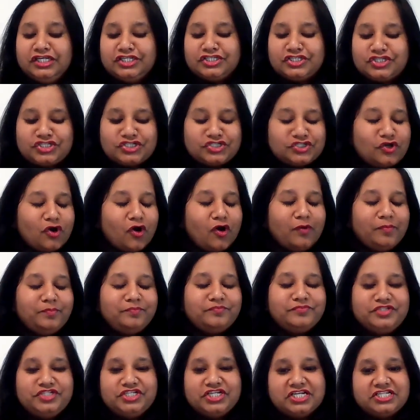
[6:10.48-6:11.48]

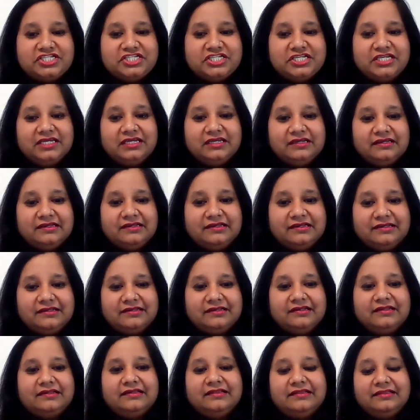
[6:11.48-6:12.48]
Stop judging
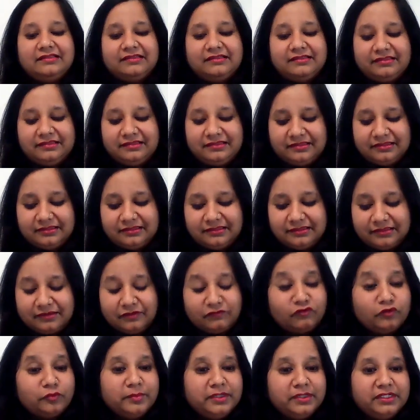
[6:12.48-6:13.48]

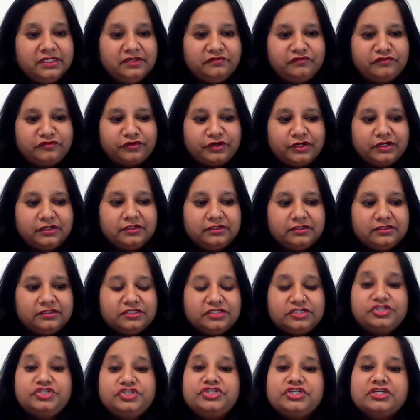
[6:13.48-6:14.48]
the woman in front
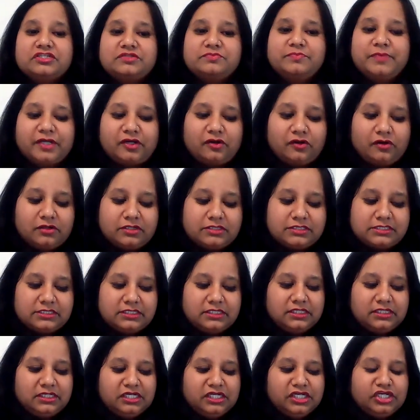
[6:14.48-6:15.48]
just because
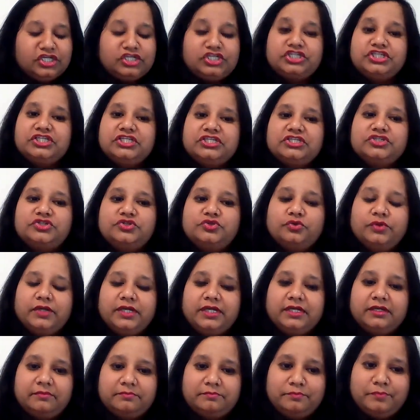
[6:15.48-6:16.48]
she's
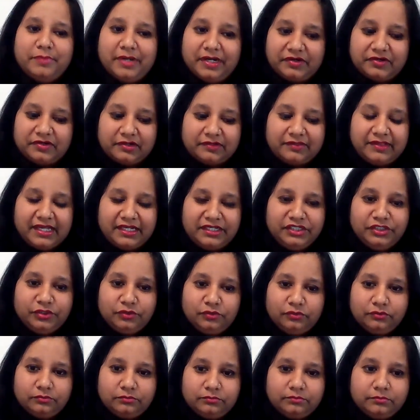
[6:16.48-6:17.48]
doing better than
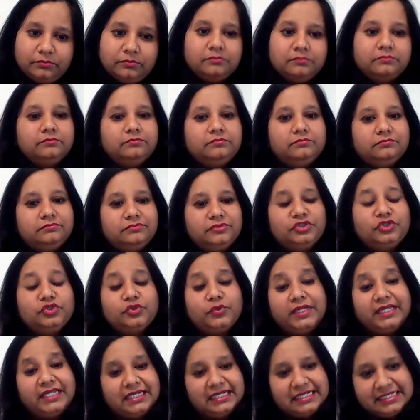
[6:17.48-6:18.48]
you,
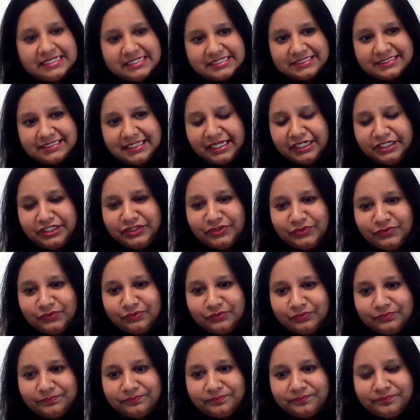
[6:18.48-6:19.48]
doing less than
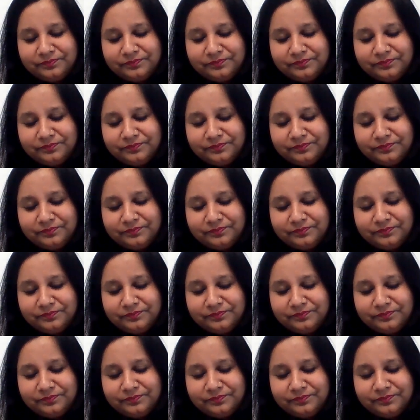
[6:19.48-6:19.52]
you.